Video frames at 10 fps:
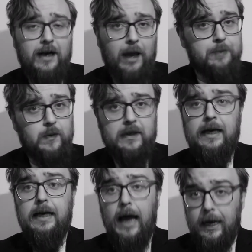an absolute
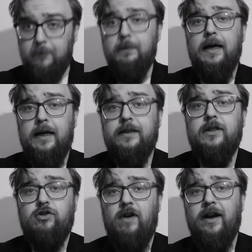nightmare
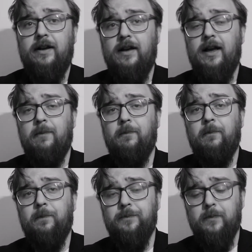to try
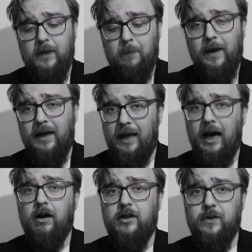and pin
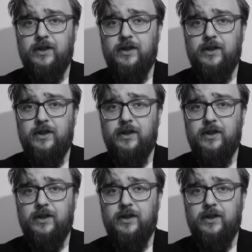down to a